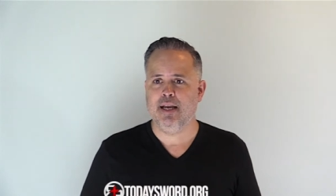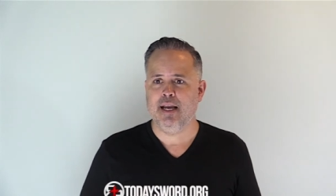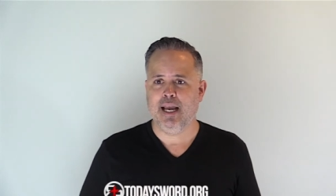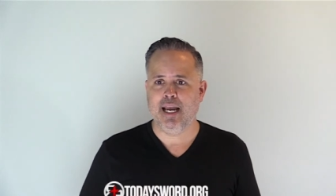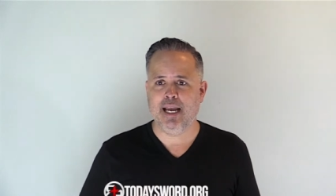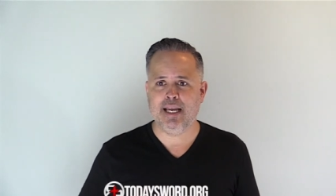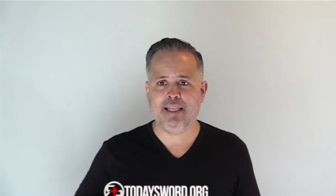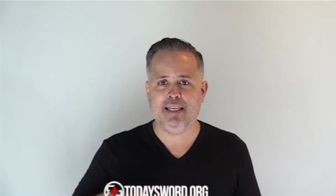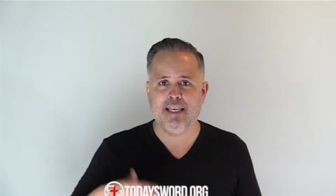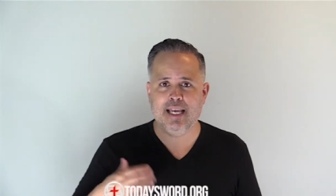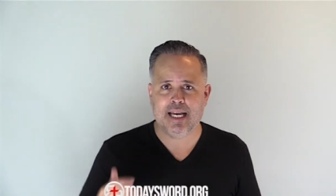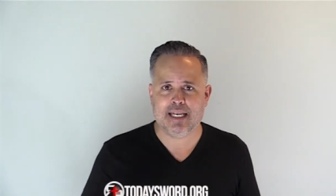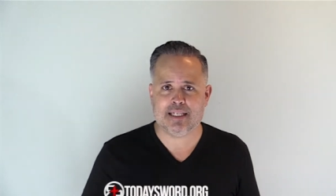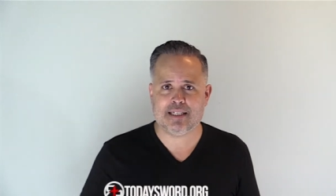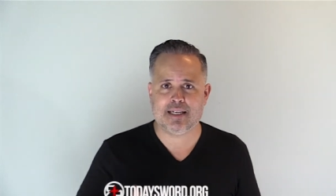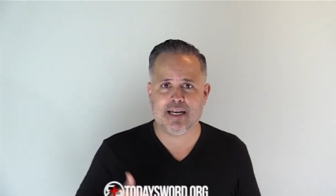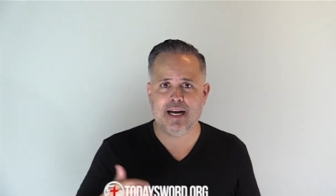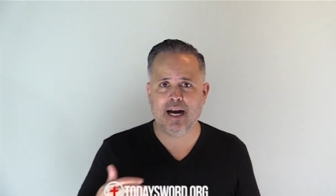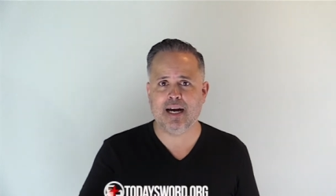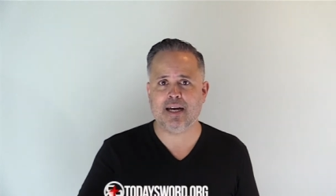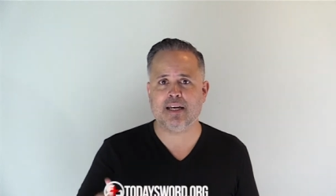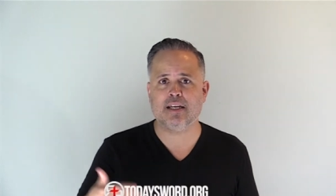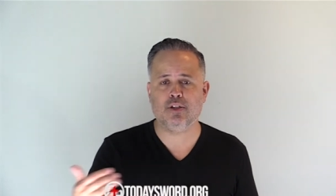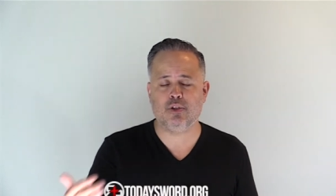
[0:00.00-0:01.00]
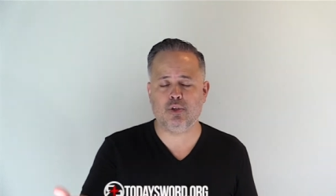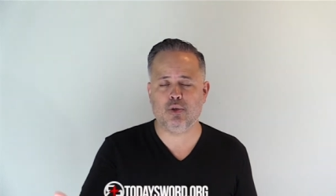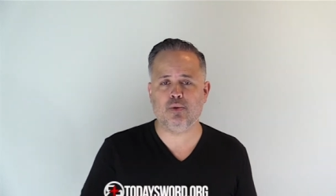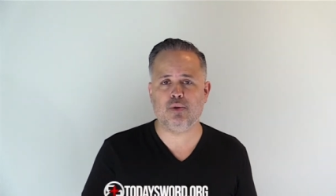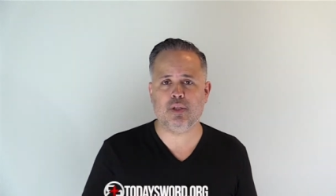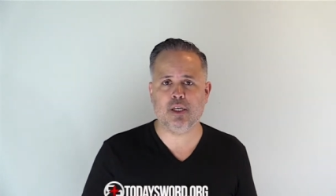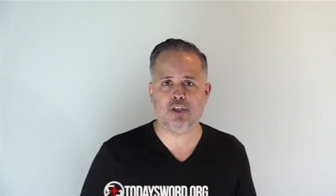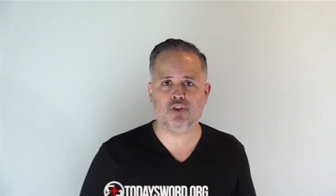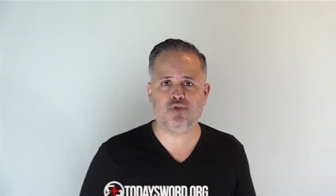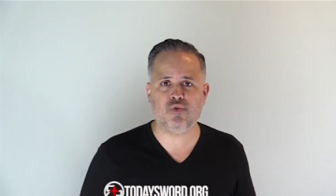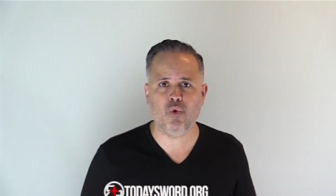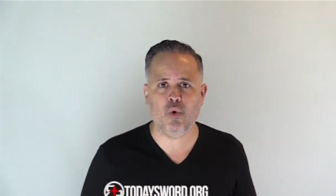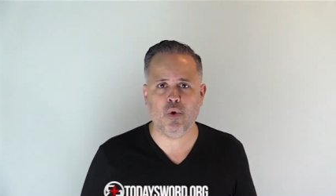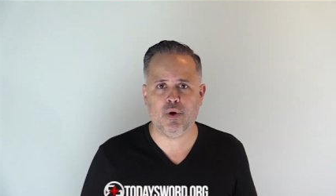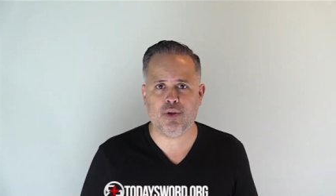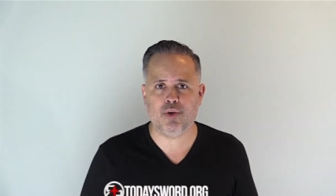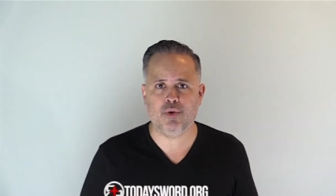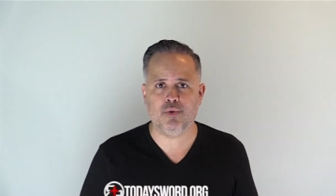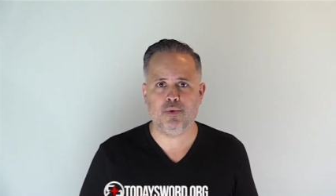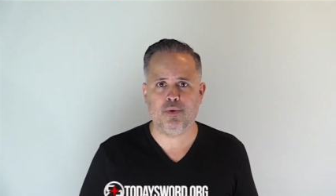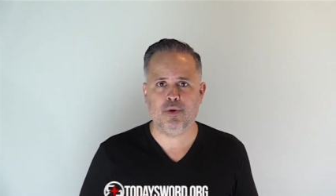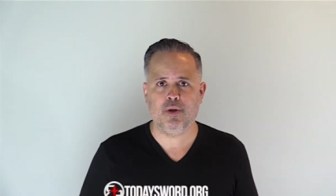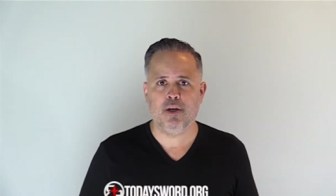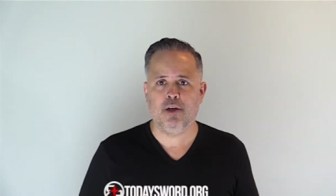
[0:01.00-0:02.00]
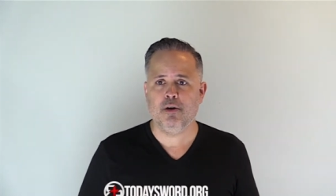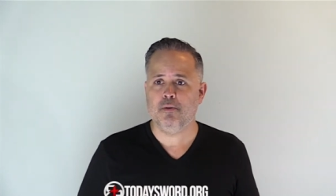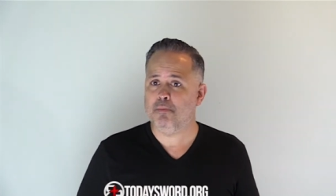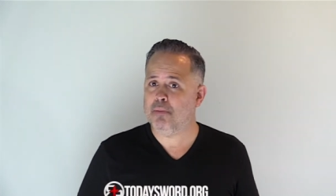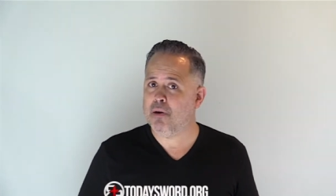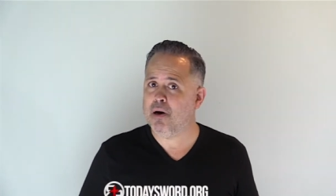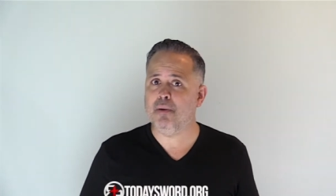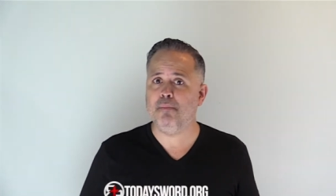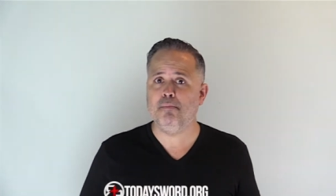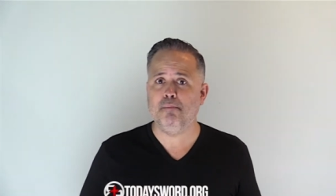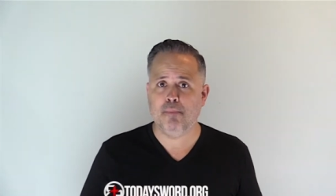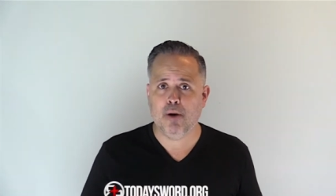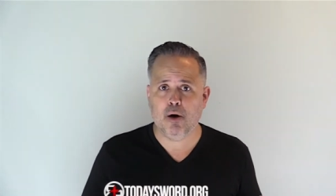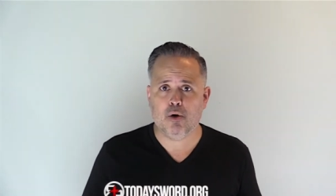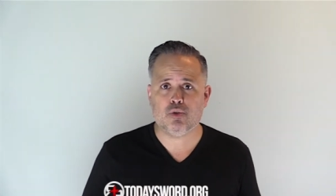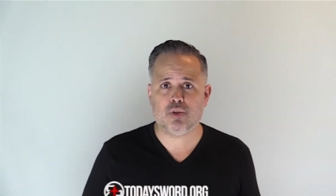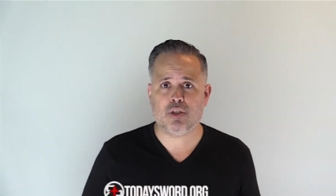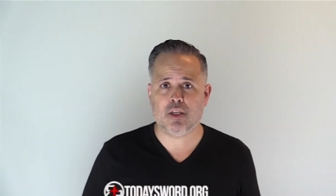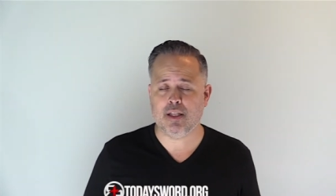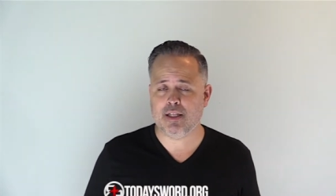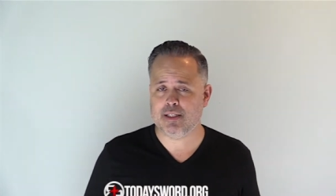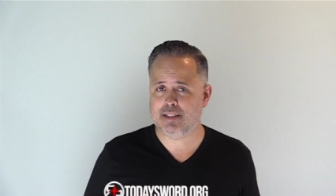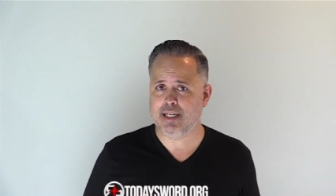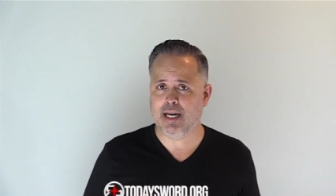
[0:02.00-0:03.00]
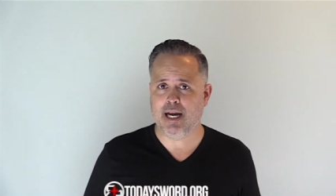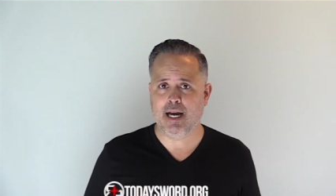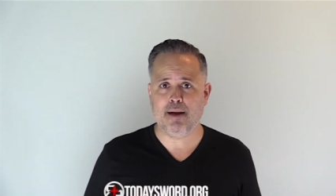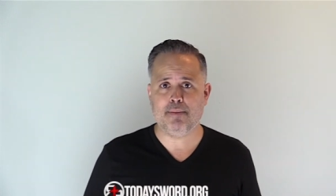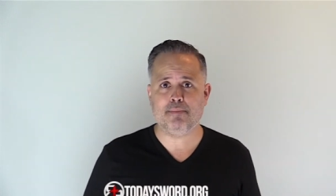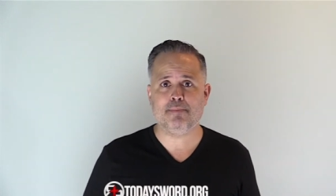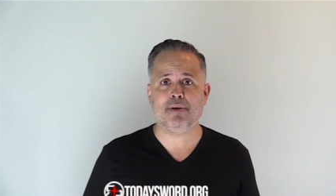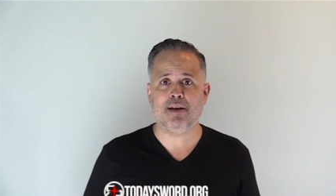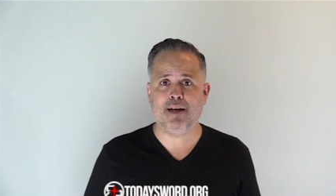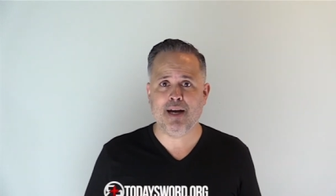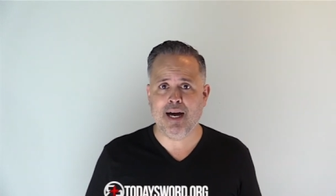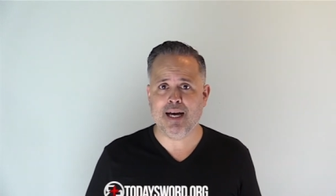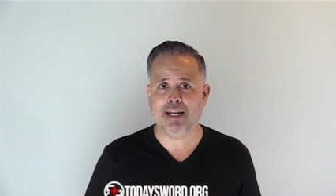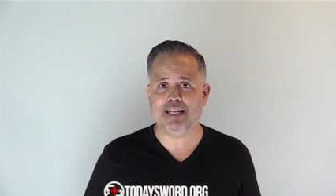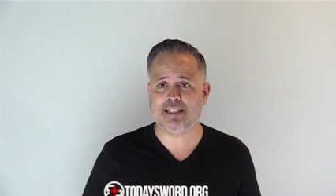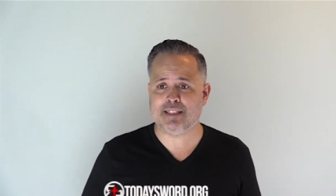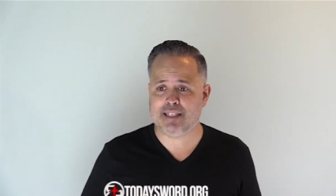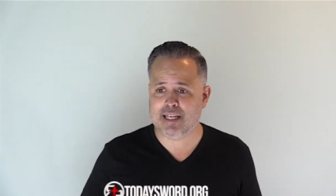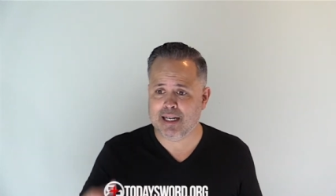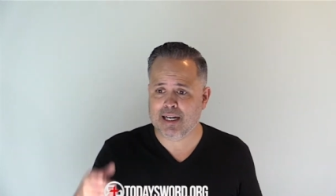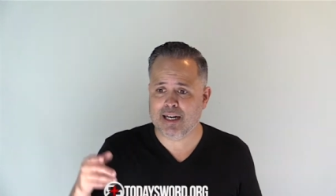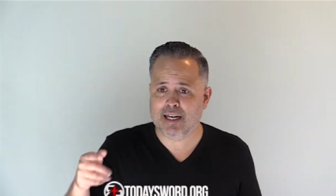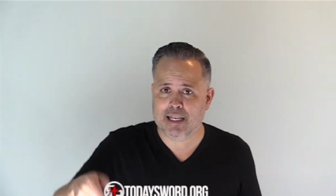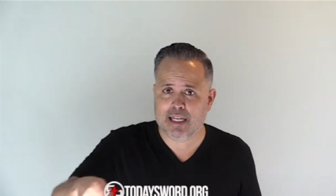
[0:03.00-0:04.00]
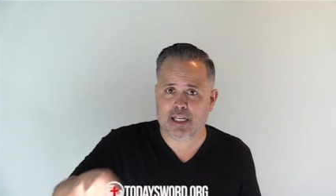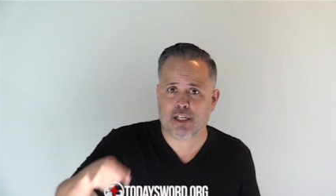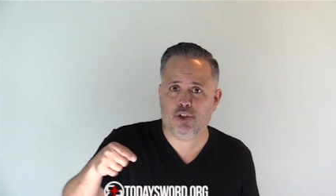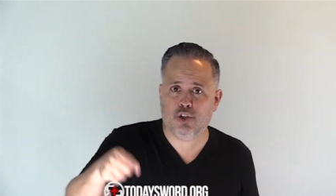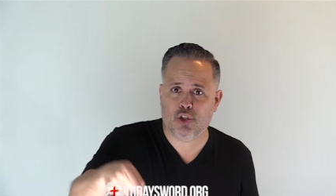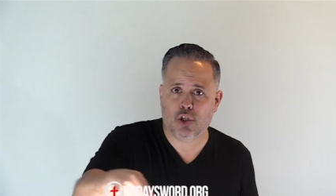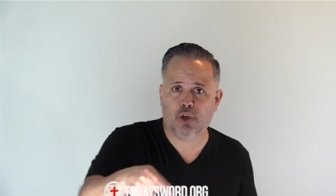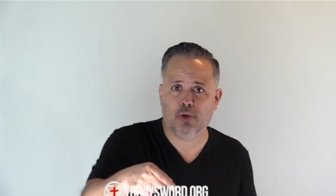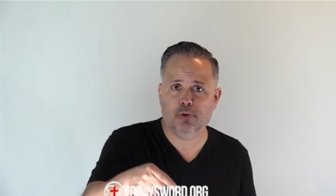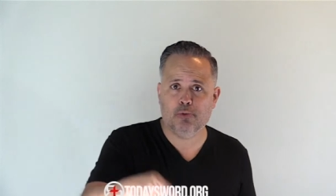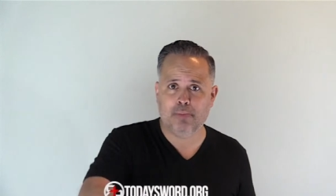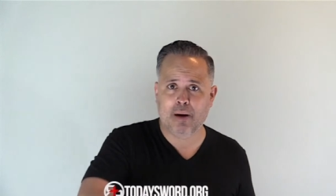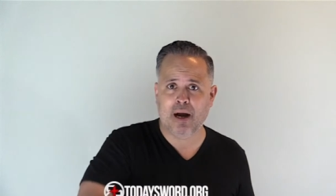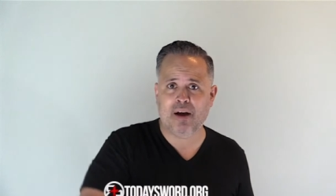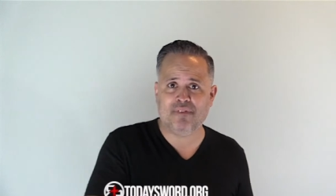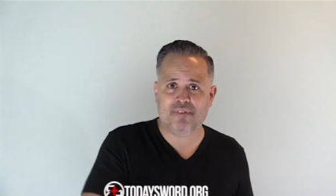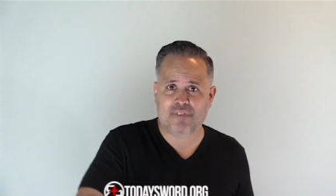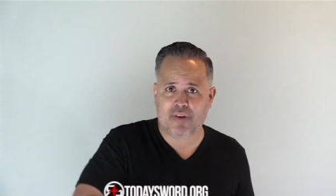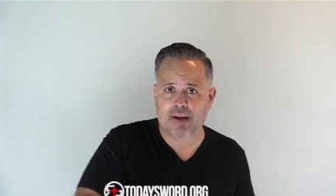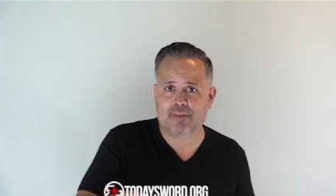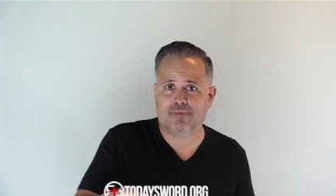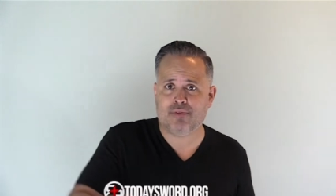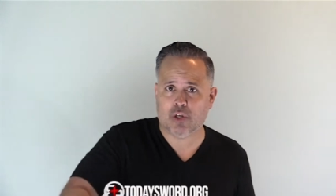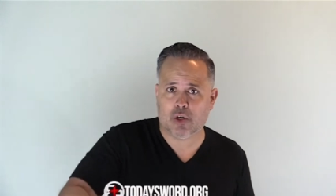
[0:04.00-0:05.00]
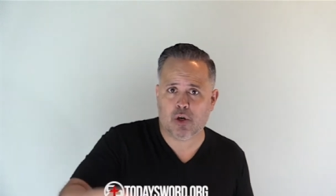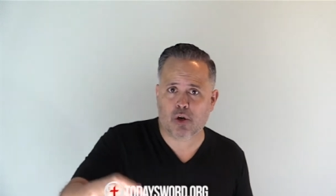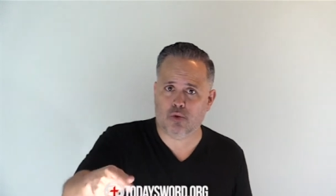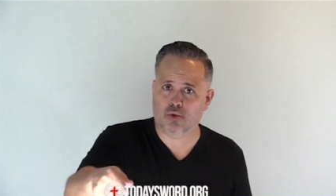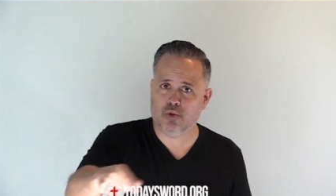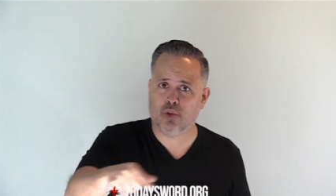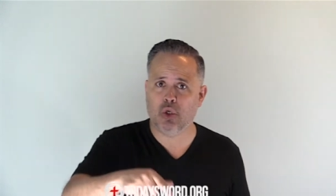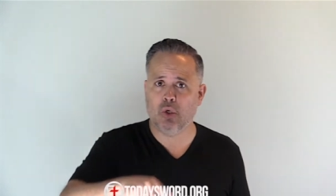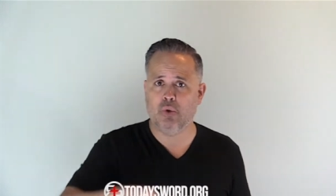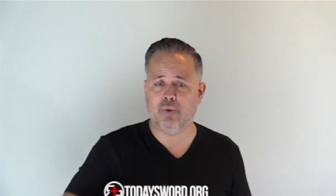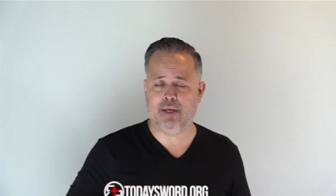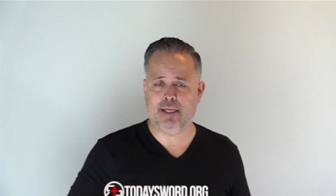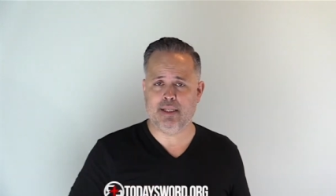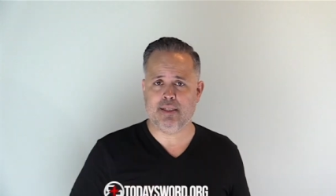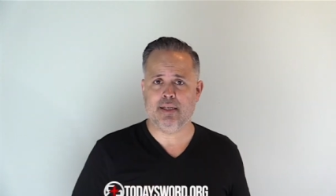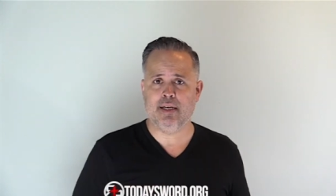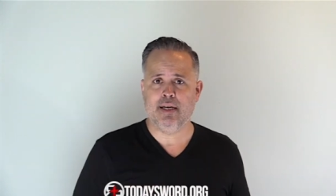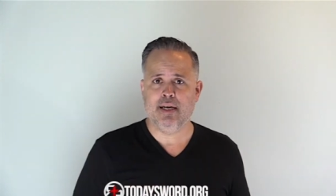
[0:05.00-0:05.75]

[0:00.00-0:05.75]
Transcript: And yes, God can do things for you. But most of the time, God is going to lead you by faith to go do it.